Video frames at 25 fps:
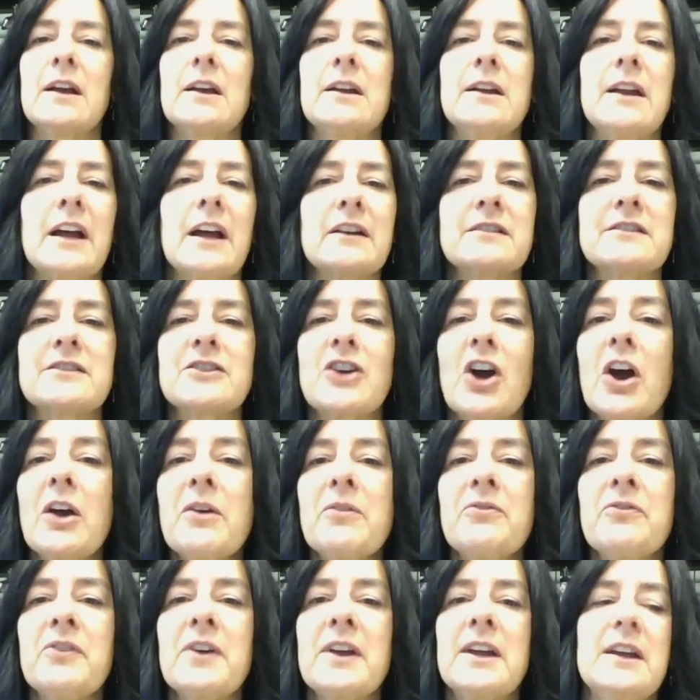Not a
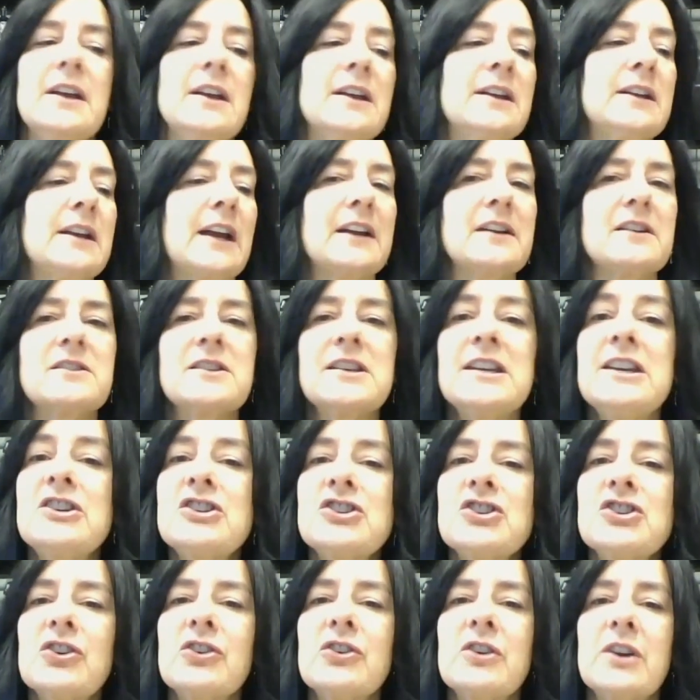scarf, not a
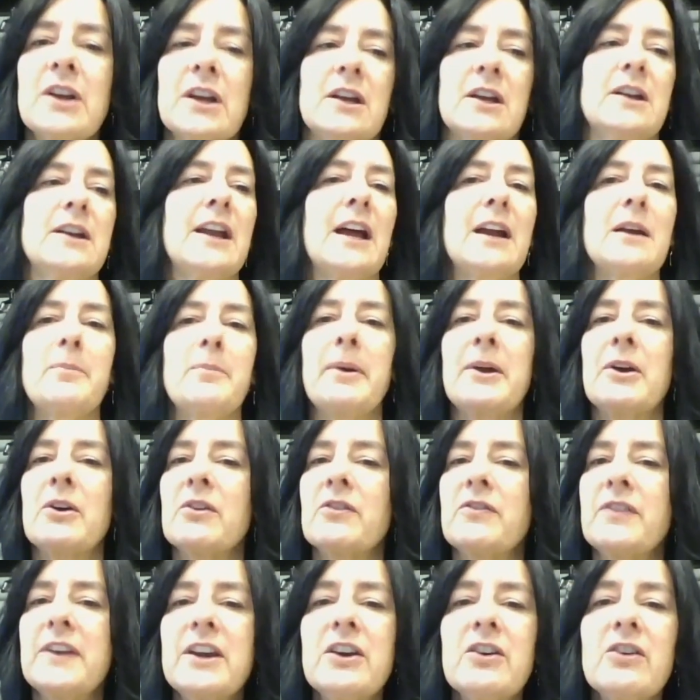t-shirt, not a pair
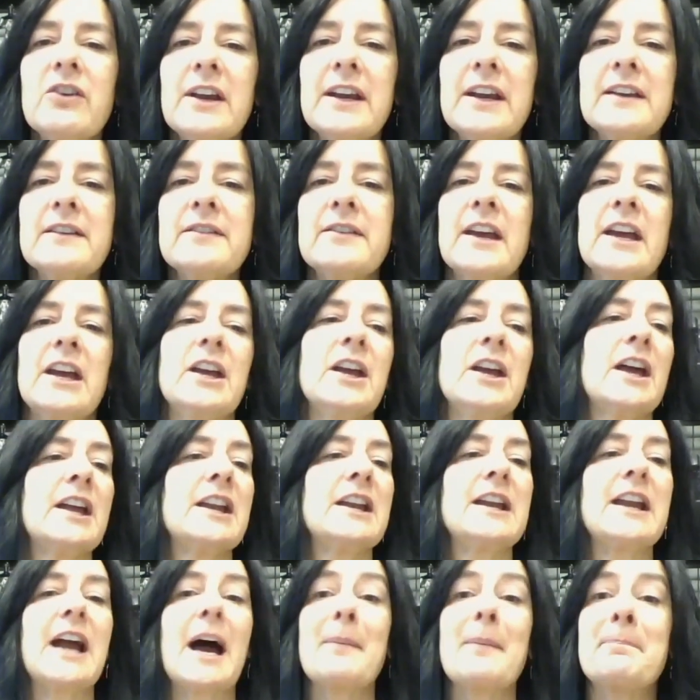of earrings,
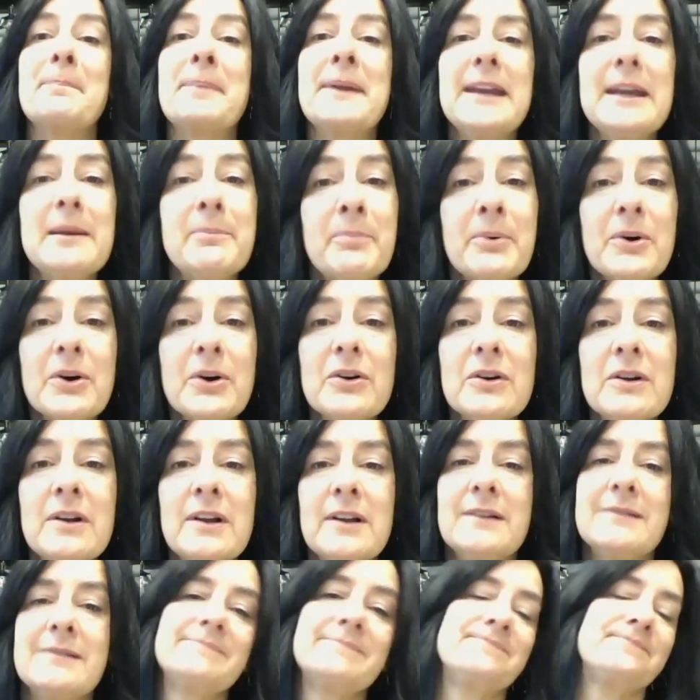not people,
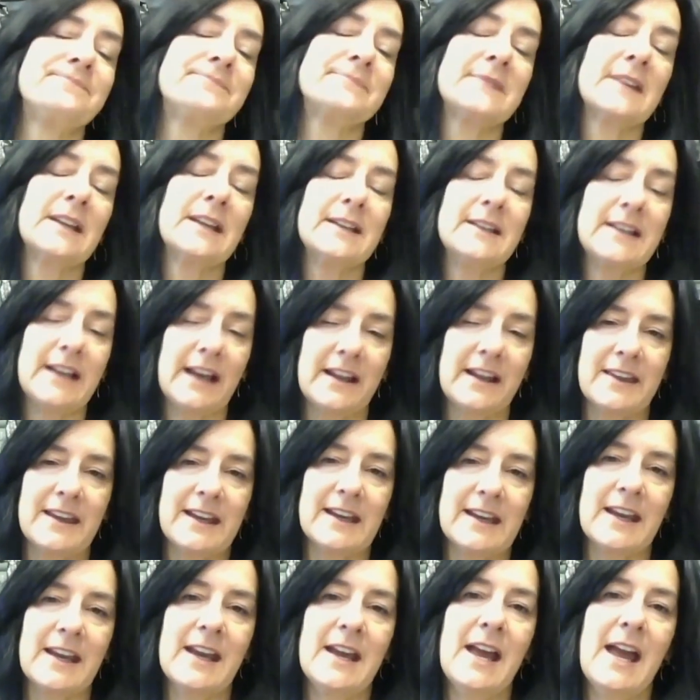
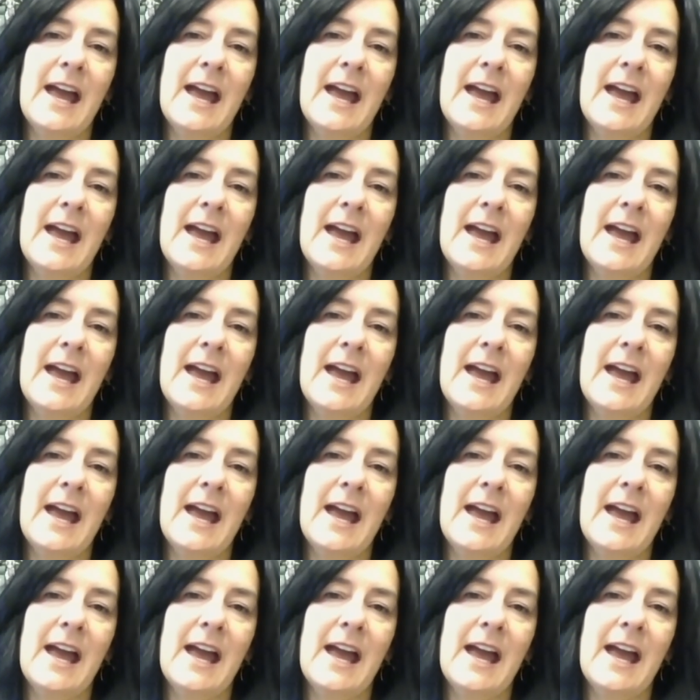nothing.